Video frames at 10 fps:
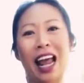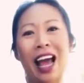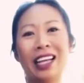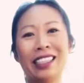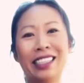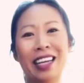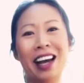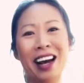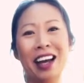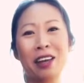last
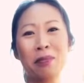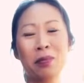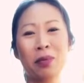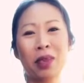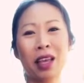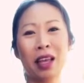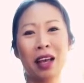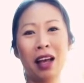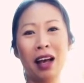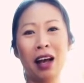time,
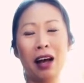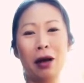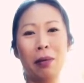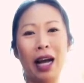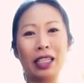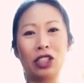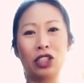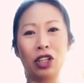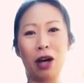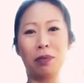I
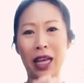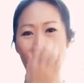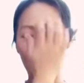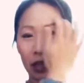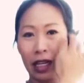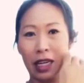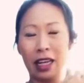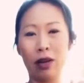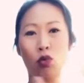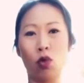stopped hounding
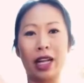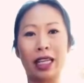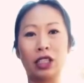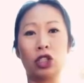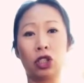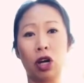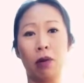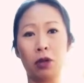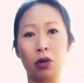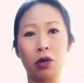him when he
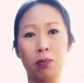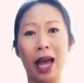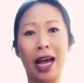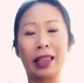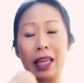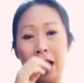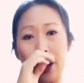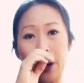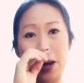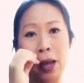stopped back
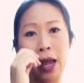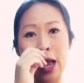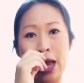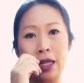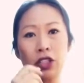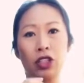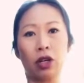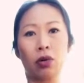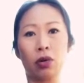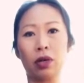there. And
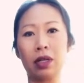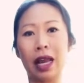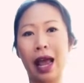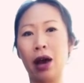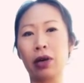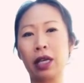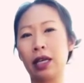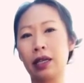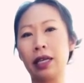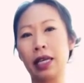so now
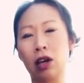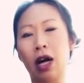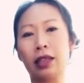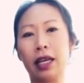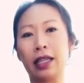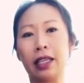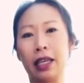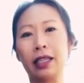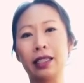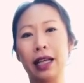he got the
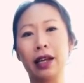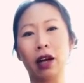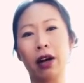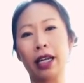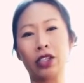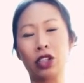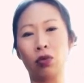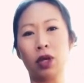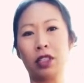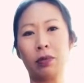idea. He's like, all right, she
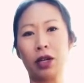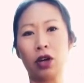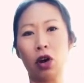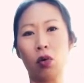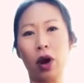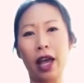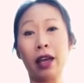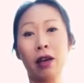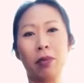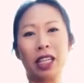wants me to go away,
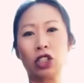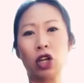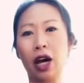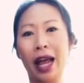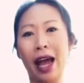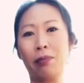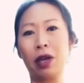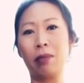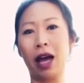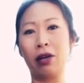but he's not
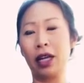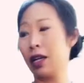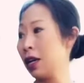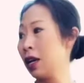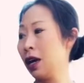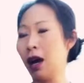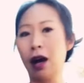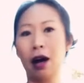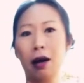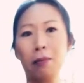happy about it.
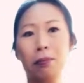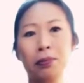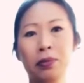You